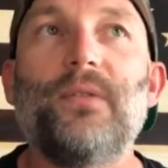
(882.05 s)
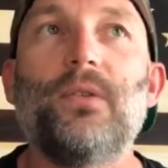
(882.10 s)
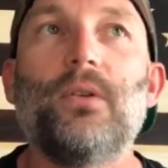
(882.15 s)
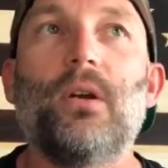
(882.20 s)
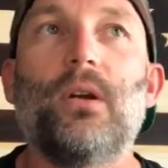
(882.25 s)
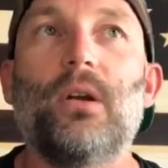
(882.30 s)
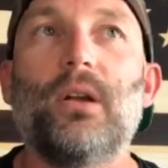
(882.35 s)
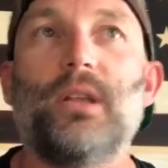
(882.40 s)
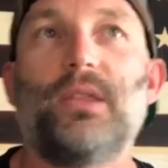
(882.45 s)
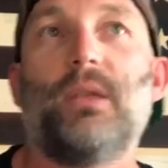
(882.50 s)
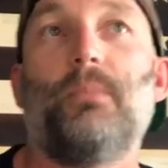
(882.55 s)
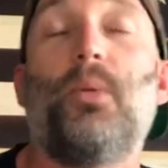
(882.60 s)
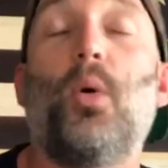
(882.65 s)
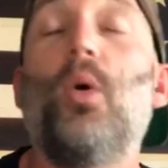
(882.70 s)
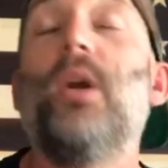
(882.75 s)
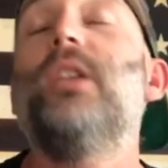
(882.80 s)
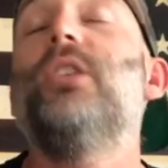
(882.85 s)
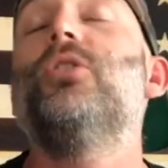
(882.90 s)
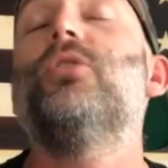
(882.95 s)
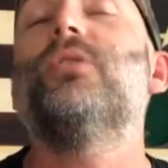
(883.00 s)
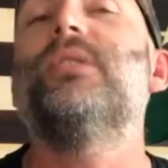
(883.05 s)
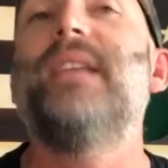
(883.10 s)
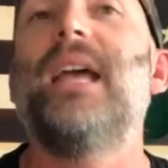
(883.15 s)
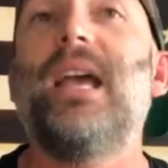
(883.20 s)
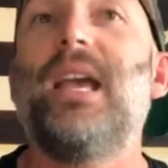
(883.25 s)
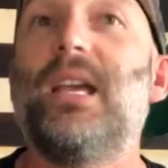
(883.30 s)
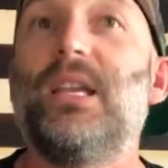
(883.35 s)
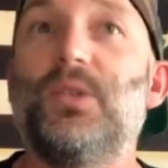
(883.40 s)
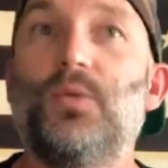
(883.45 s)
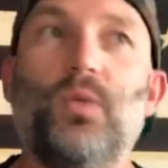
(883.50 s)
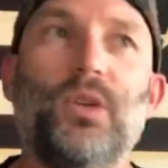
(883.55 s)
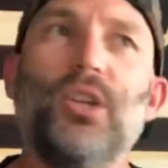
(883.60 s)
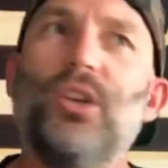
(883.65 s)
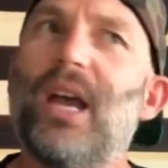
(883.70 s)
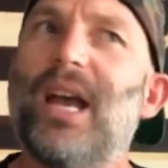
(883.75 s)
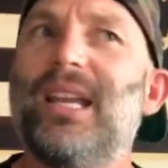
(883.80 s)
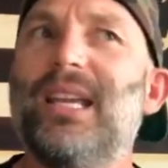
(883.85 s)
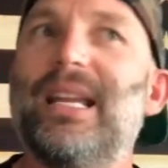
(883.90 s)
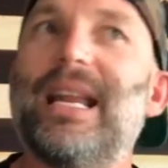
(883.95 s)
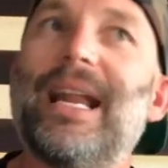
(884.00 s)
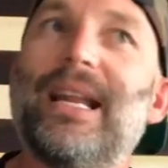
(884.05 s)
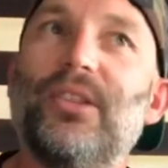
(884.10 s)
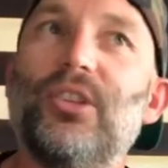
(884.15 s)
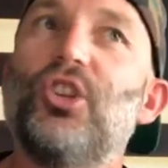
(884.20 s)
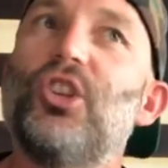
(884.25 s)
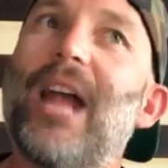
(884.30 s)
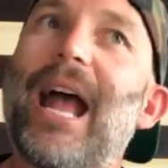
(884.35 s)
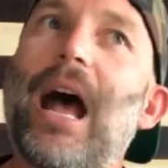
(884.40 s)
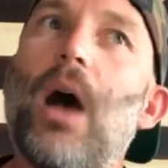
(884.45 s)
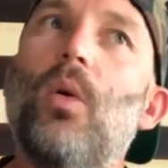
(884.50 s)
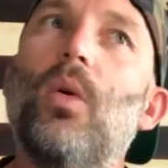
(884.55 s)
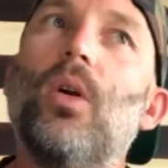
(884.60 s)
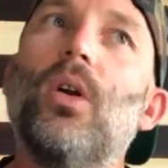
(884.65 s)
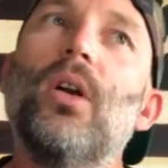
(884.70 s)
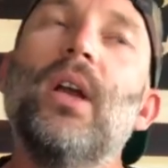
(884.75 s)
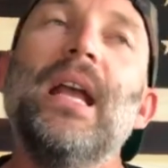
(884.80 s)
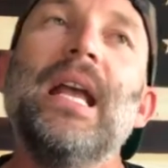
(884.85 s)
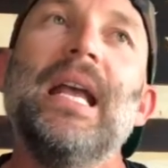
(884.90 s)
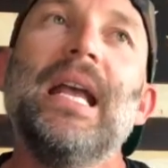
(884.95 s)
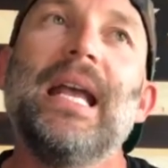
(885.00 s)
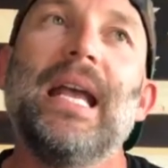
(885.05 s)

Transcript: You are at the point in your day is when you kind of get out of the shower